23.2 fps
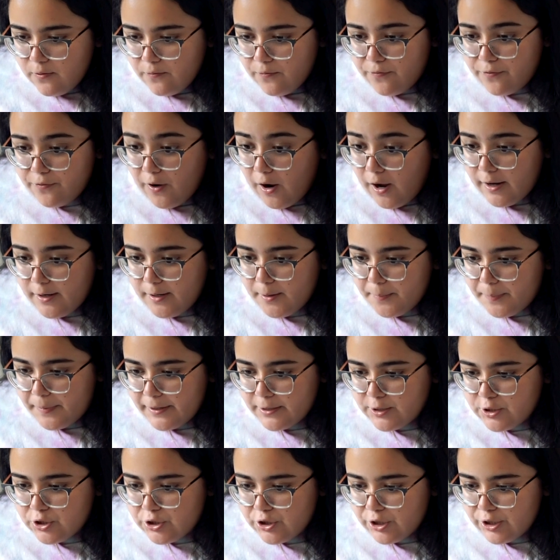fun
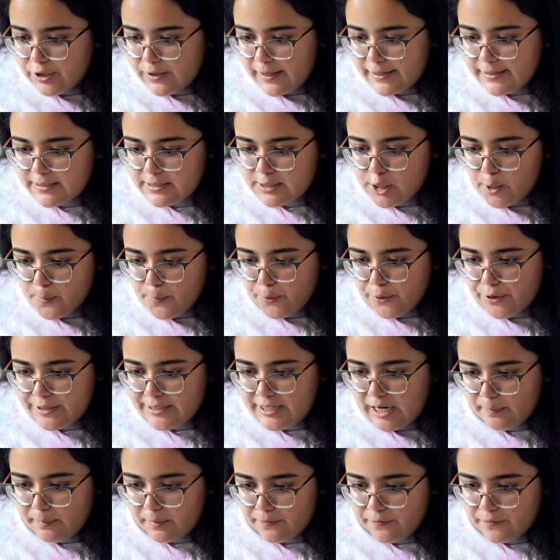picture, like summery
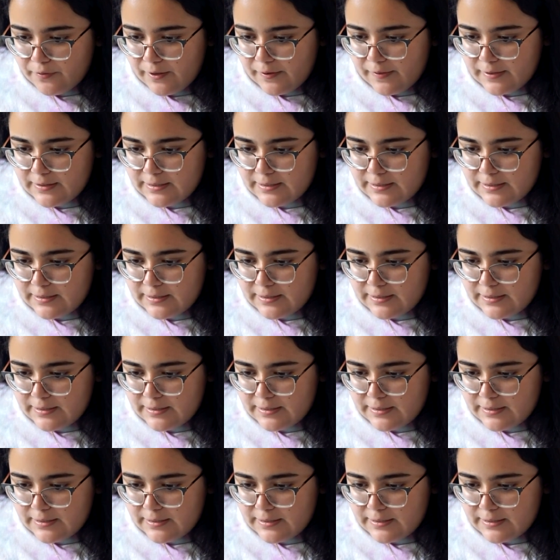type of thing.